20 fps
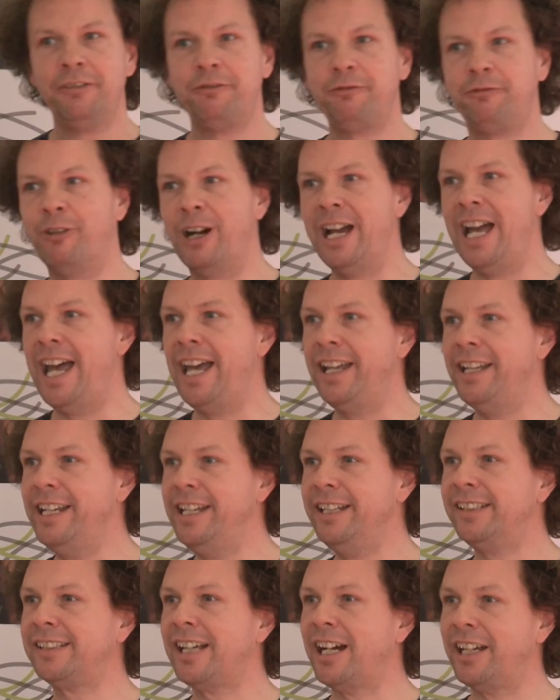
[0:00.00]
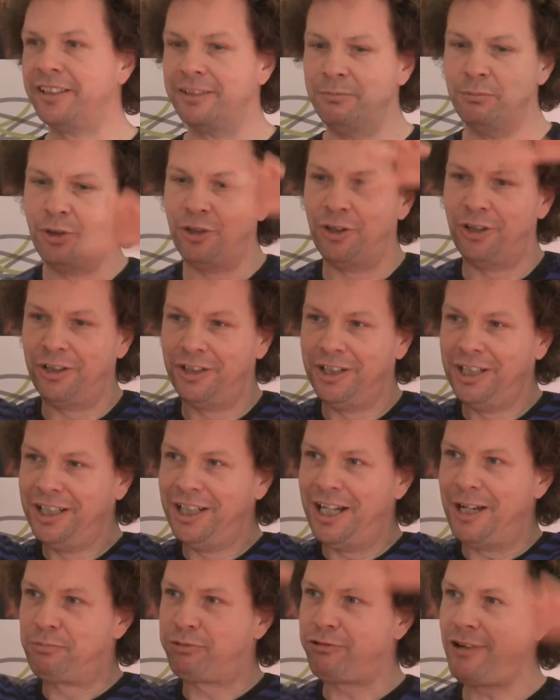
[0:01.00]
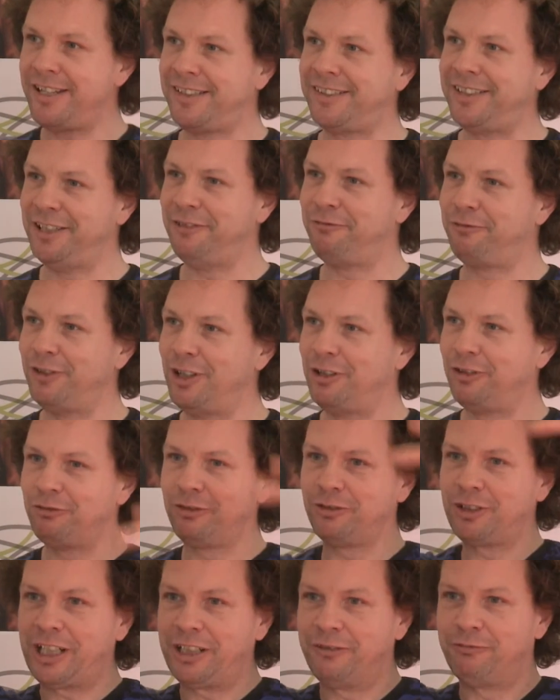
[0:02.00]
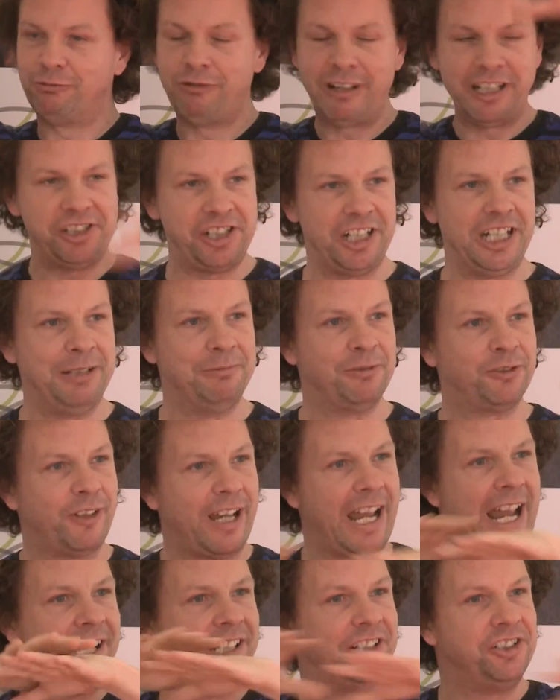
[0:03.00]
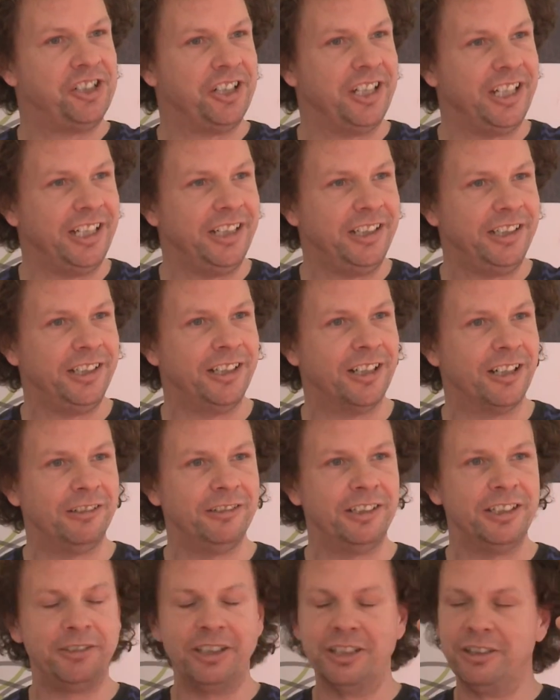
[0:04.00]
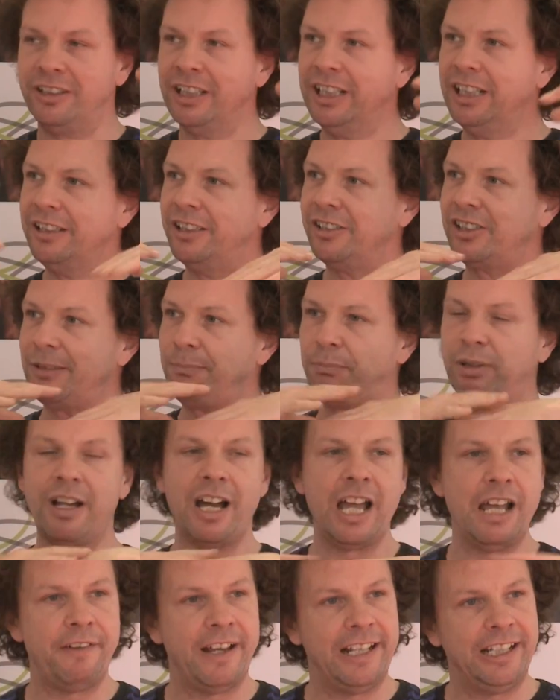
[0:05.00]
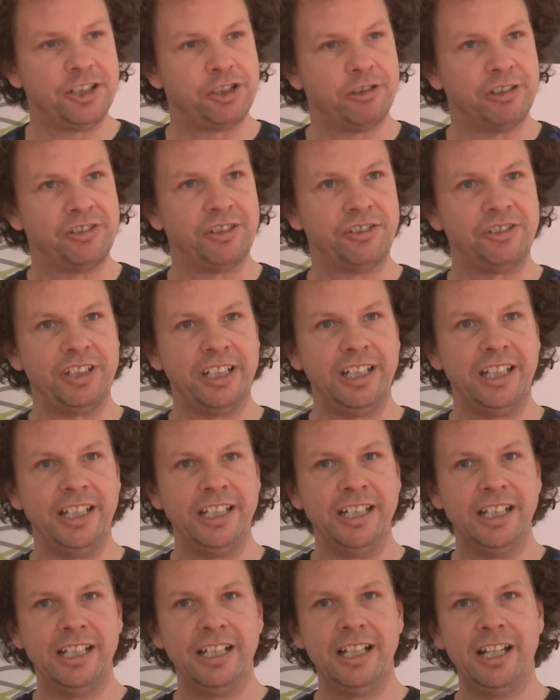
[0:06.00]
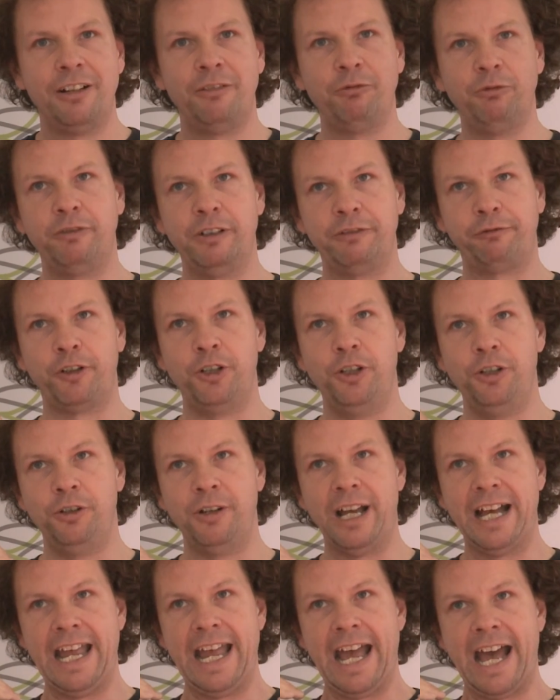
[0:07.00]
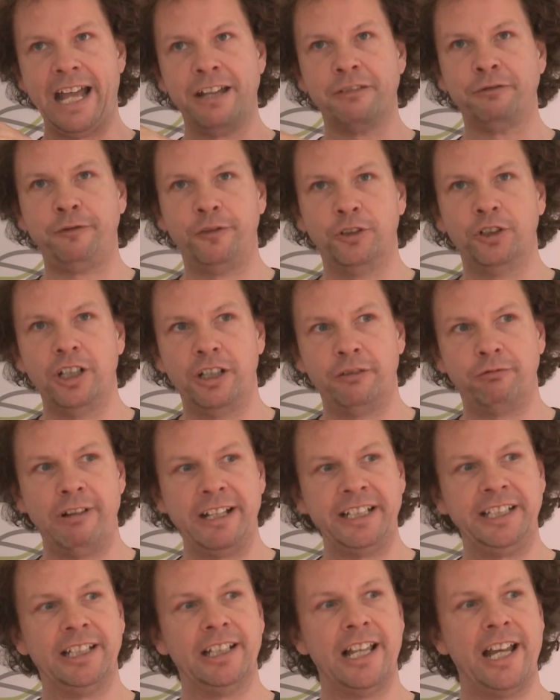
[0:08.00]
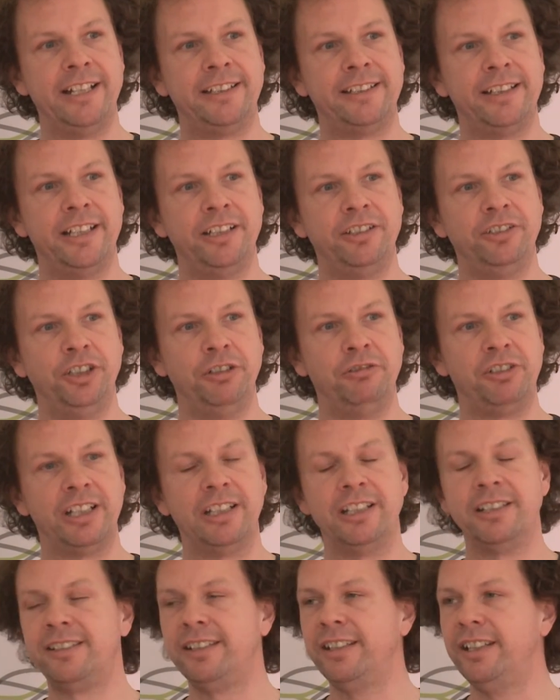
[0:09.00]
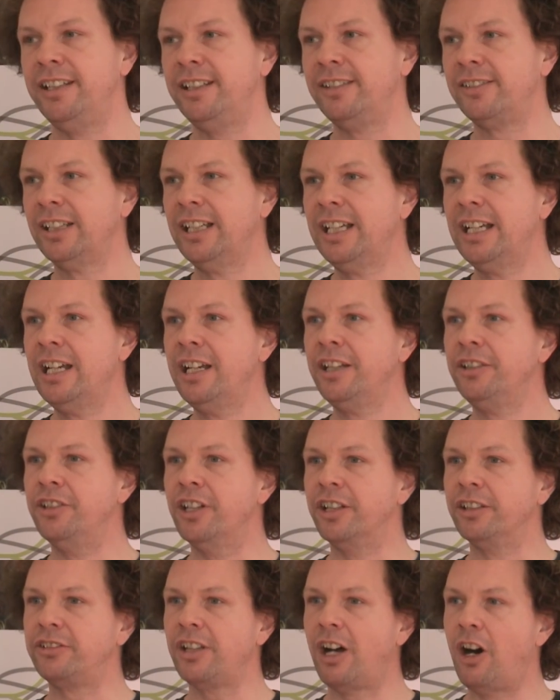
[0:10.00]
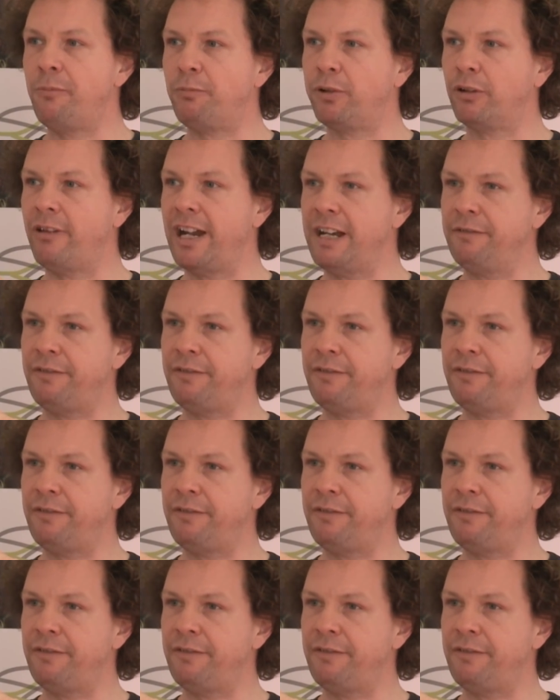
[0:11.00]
where these kinds of more oppressive kind of regimes for energy, the supply of electricity through a handful of regulated utilities that operate